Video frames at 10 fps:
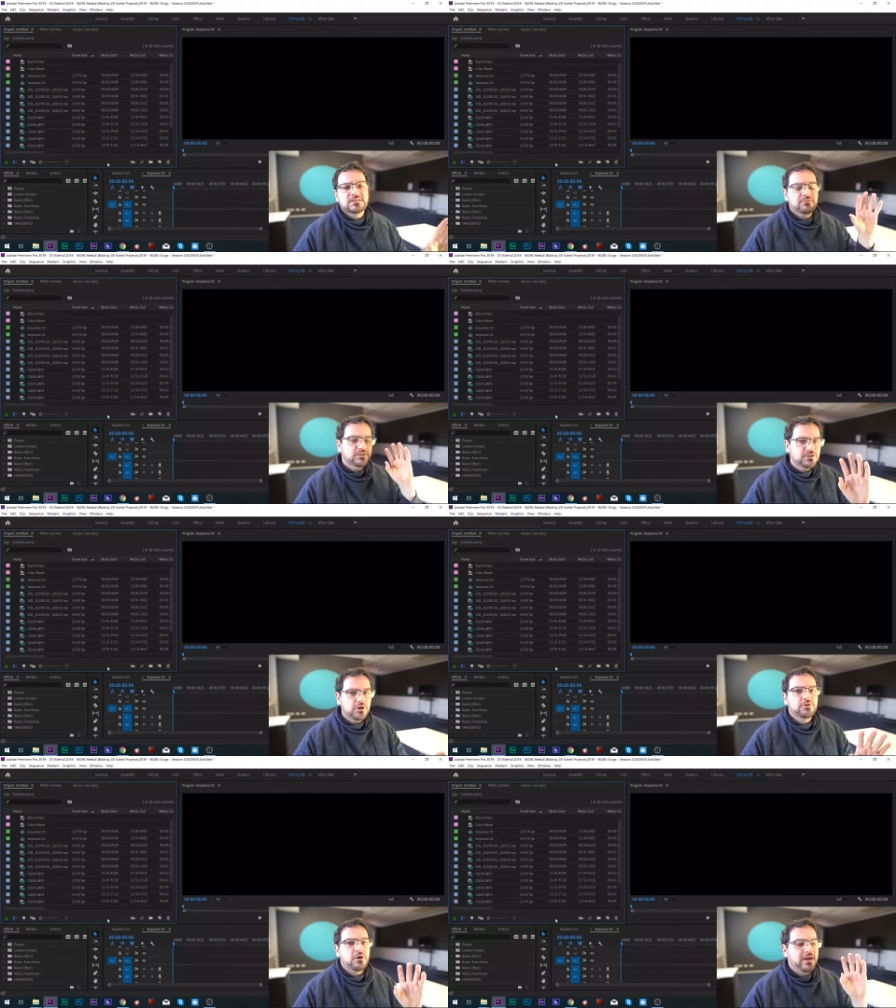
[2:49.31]
If you
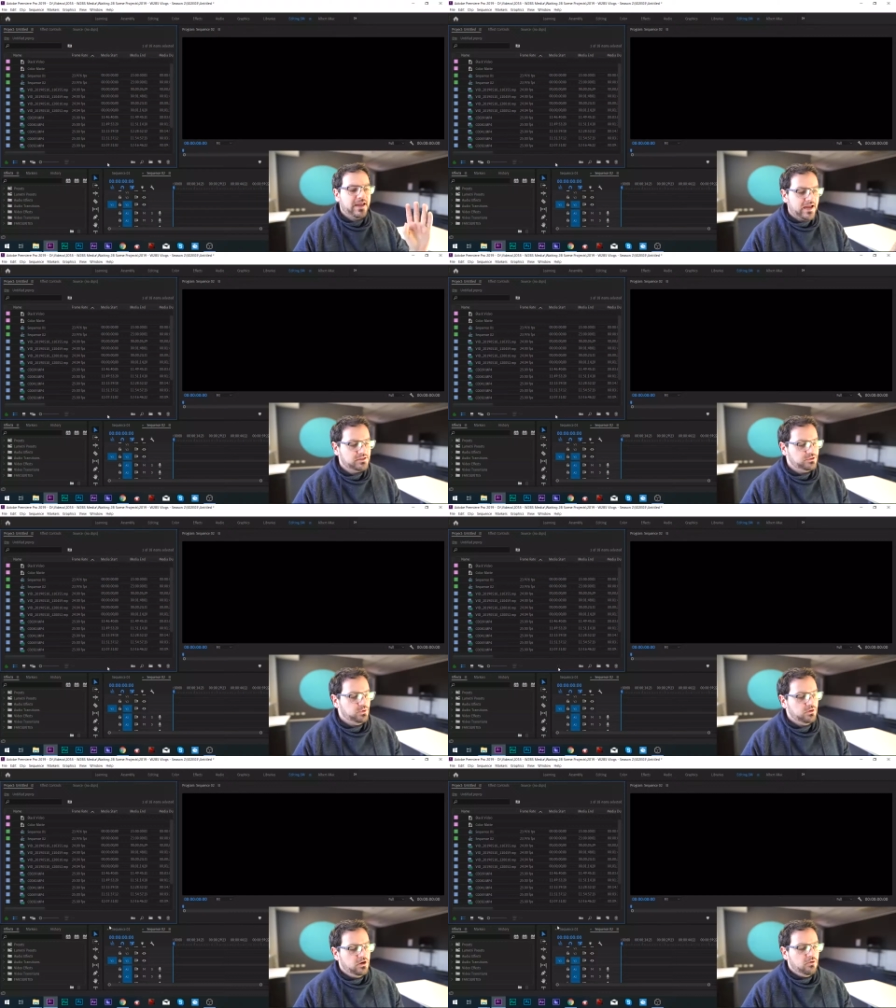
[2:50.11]
don't know how to
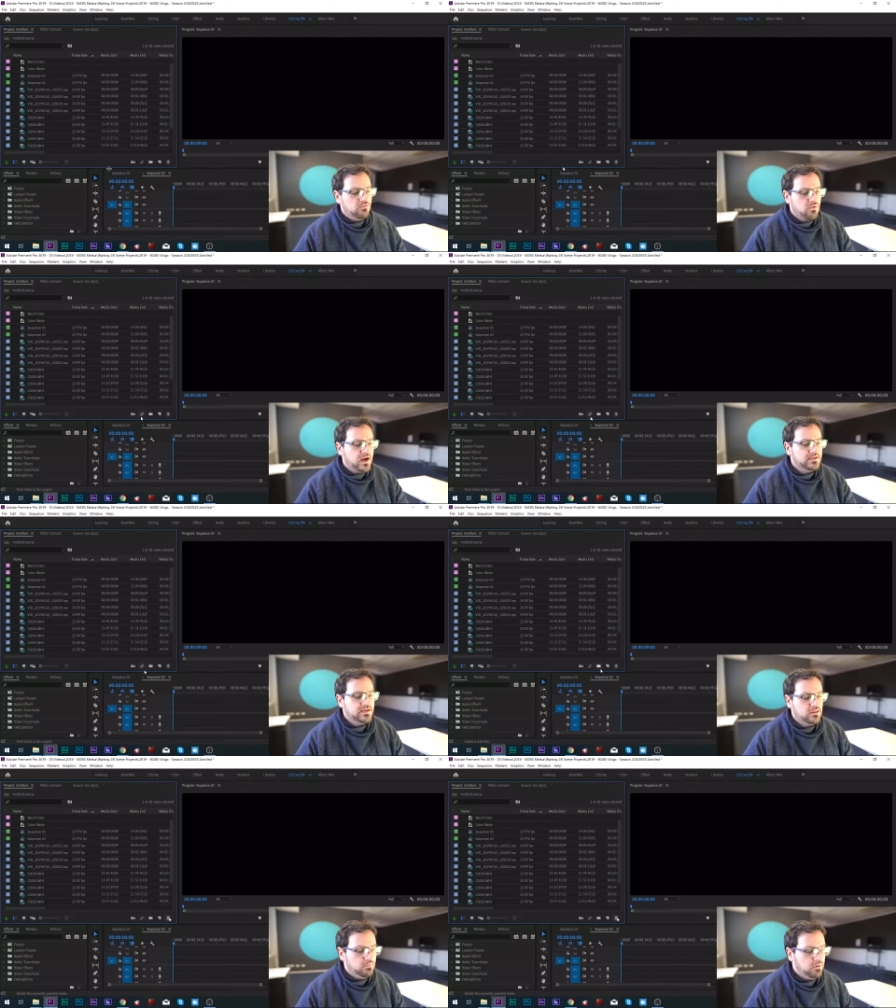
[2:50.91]
do it, right
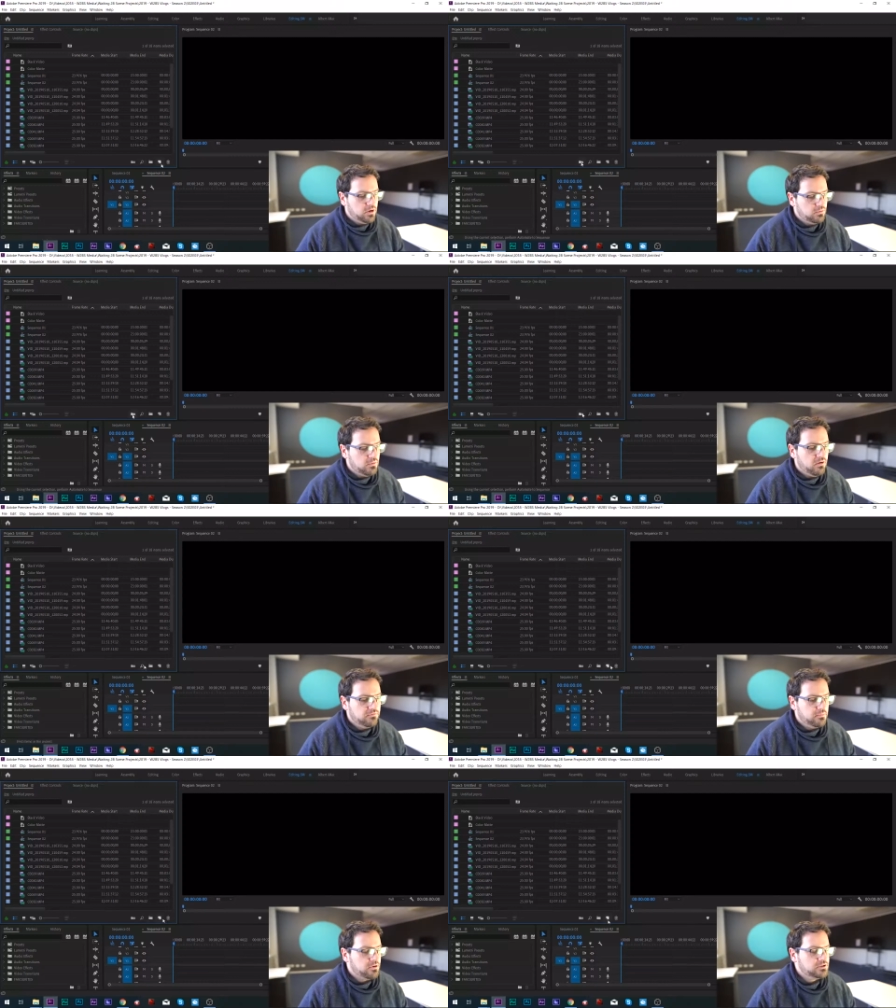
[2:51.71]
down the bottom of
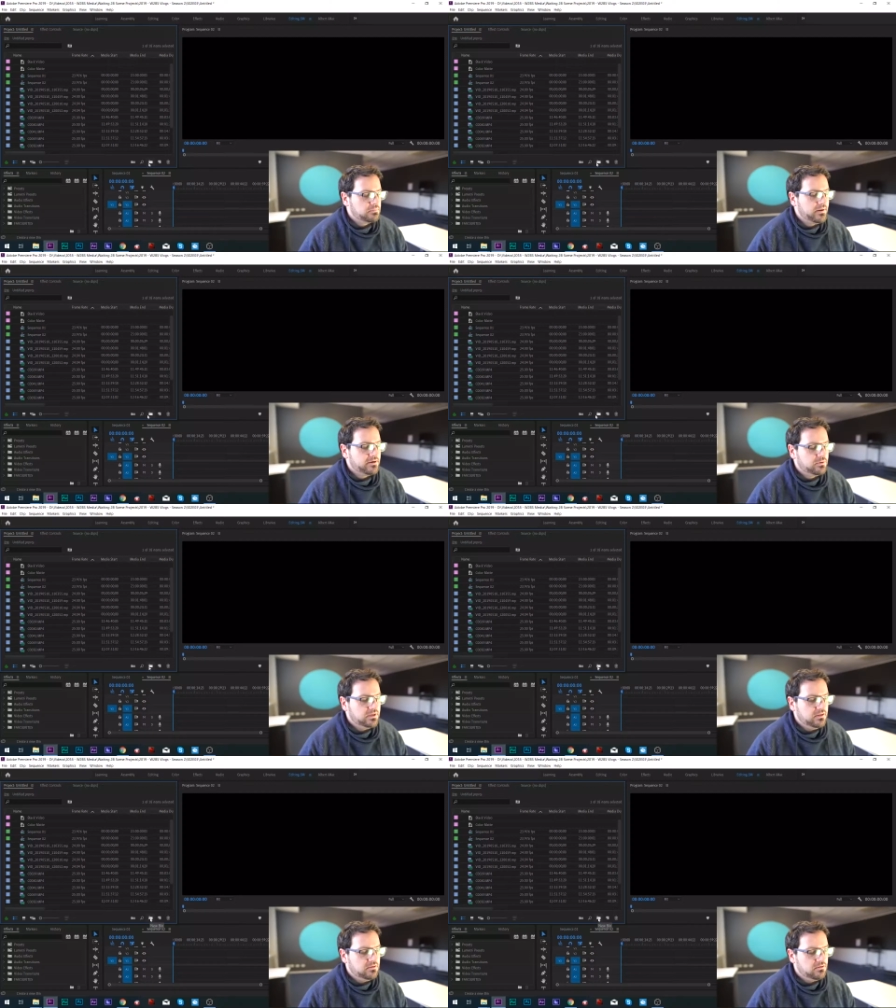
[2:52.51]
the project panel
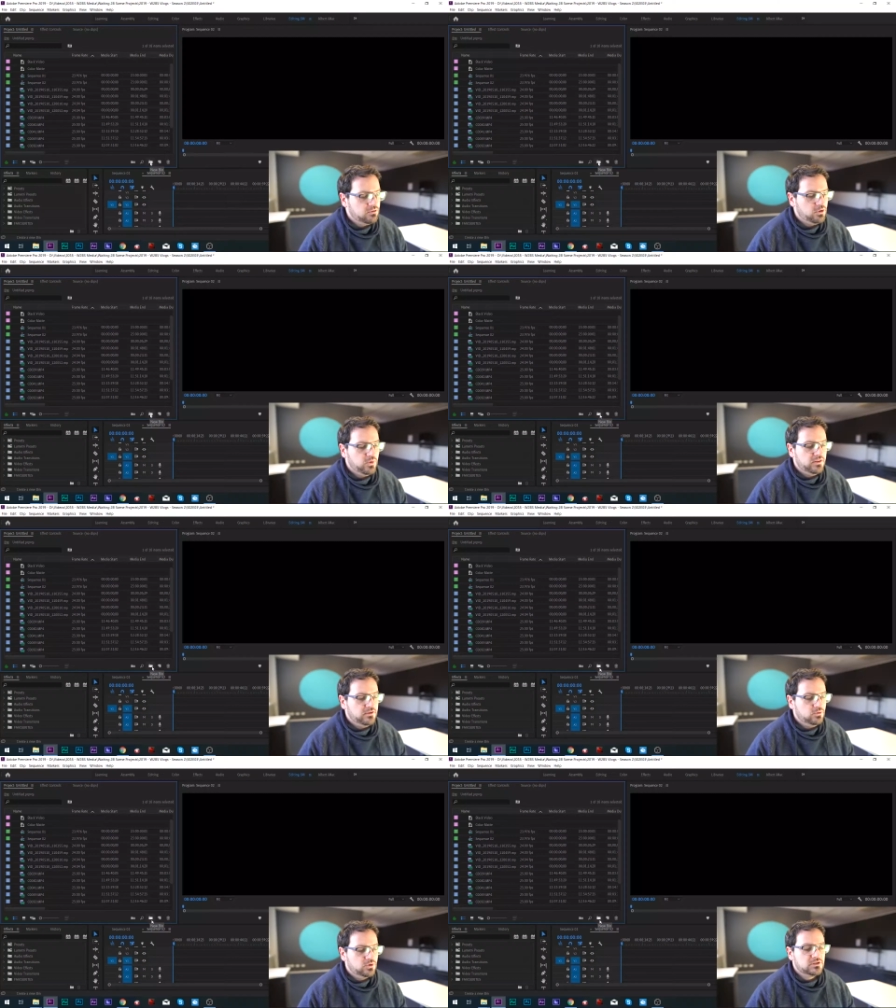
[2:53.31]
here, the third one
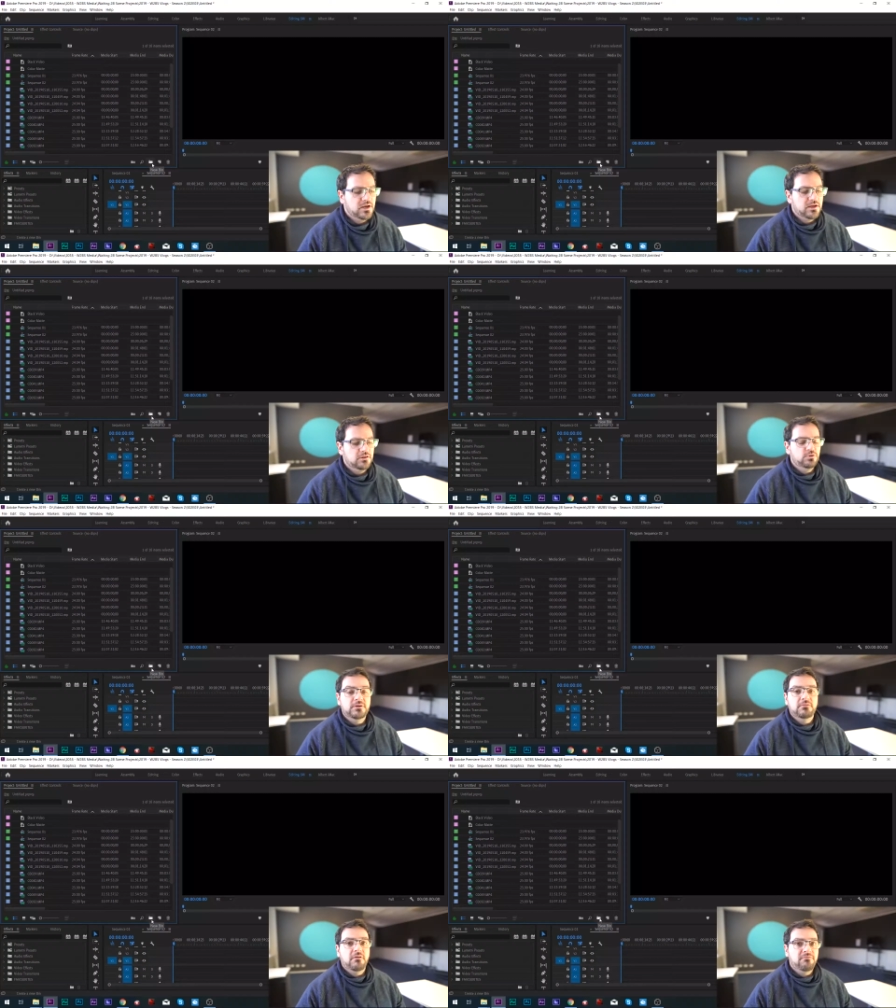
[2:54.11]
that looks like a little
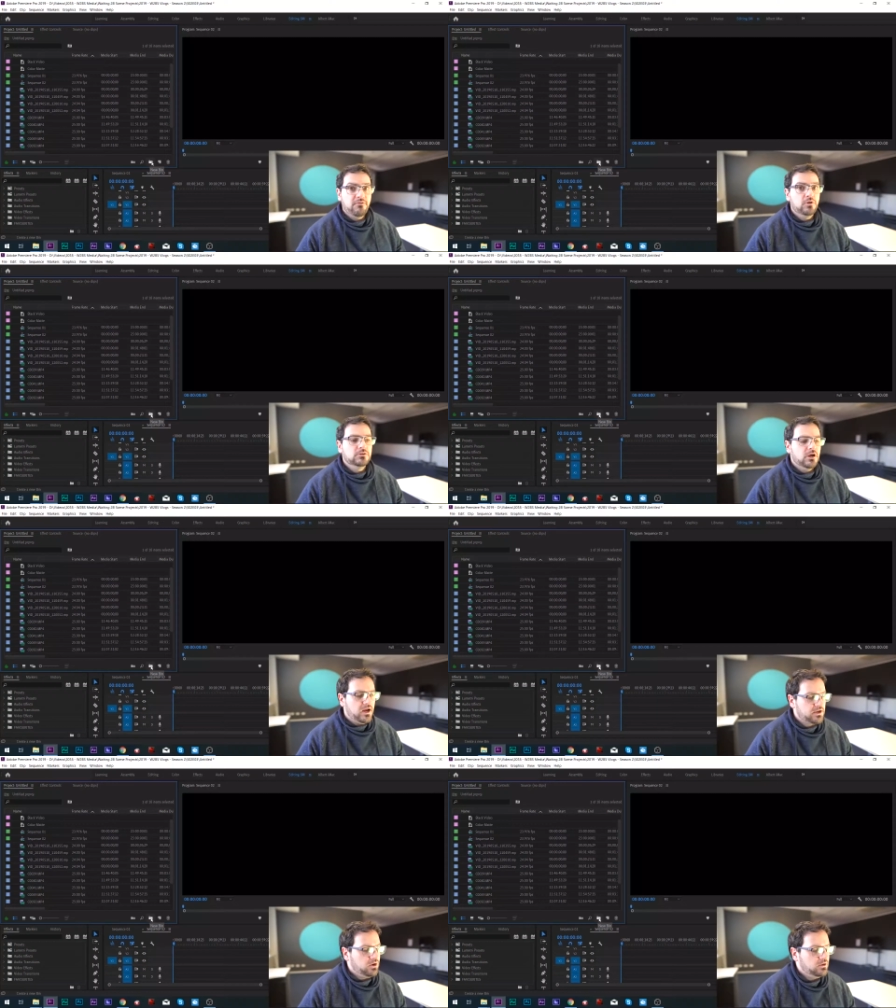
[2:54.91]
bit of a folder
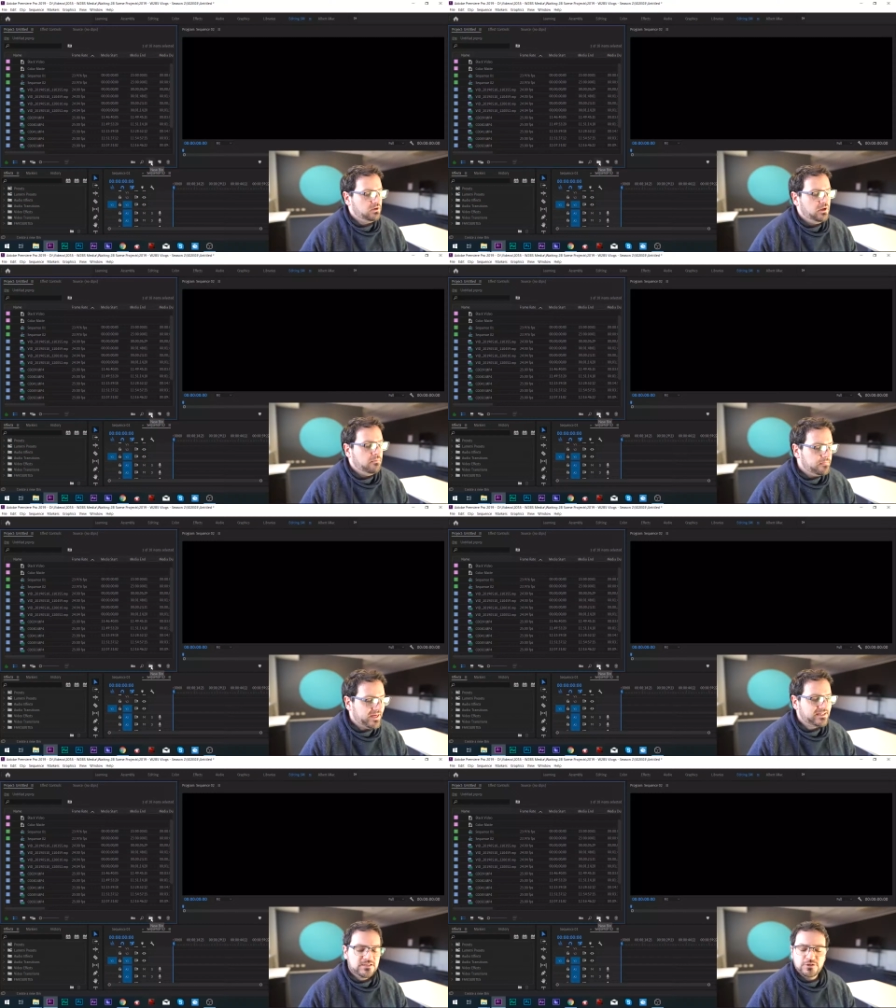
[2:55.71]
icon,
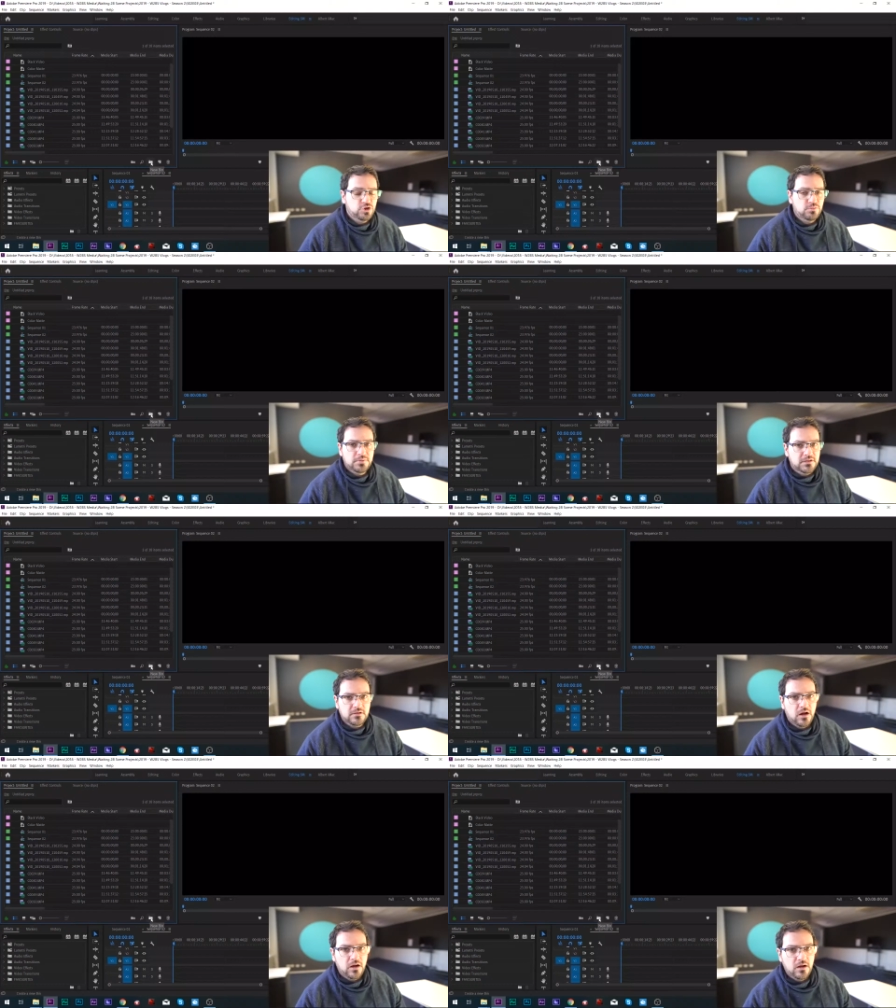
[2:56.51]
that's the new
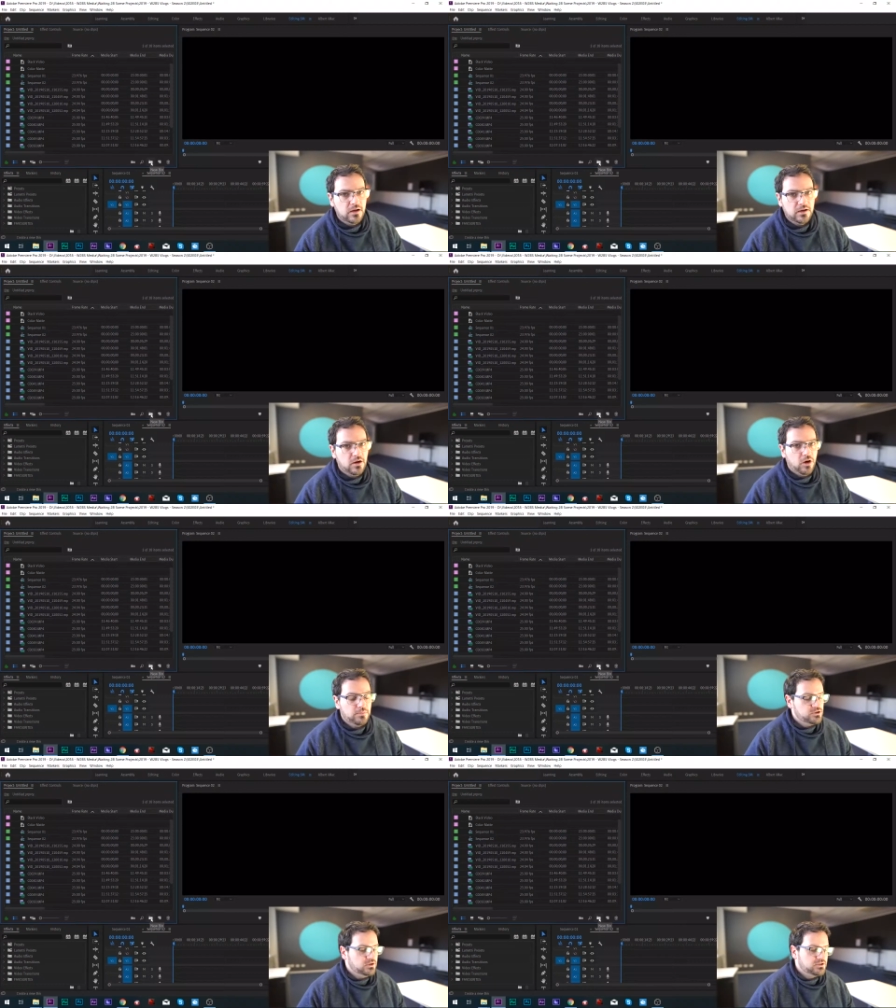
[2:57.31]
bin
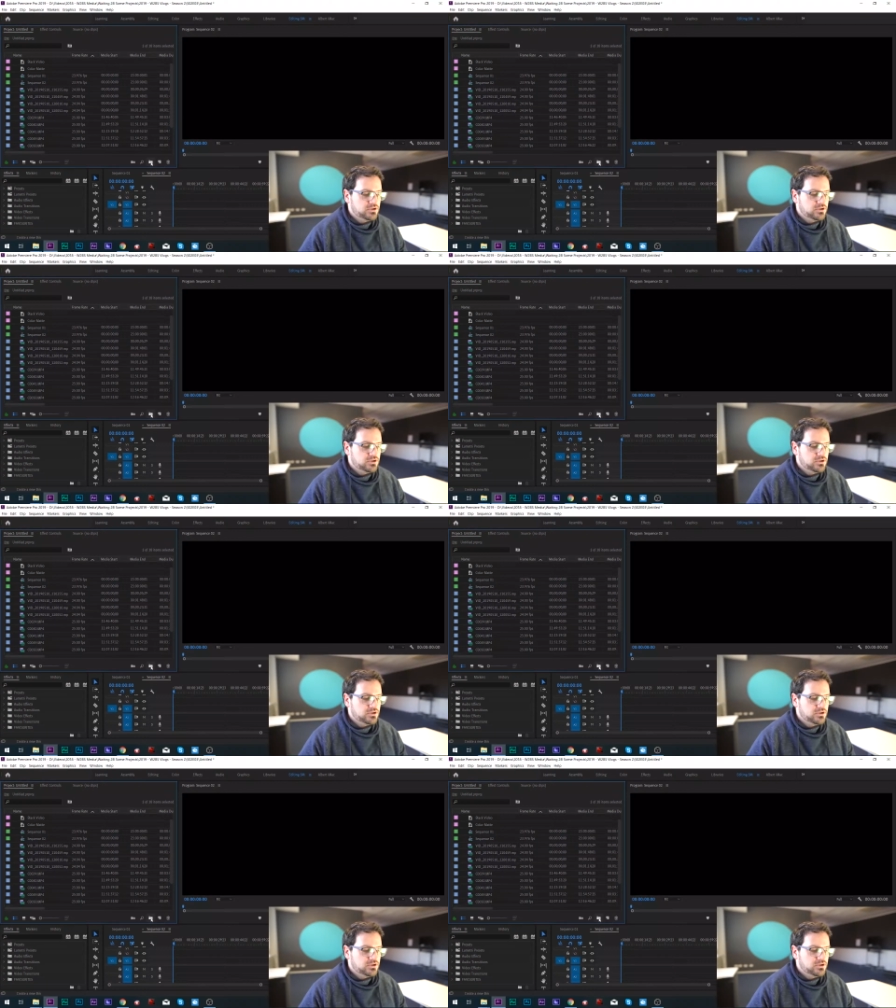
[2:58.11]
option.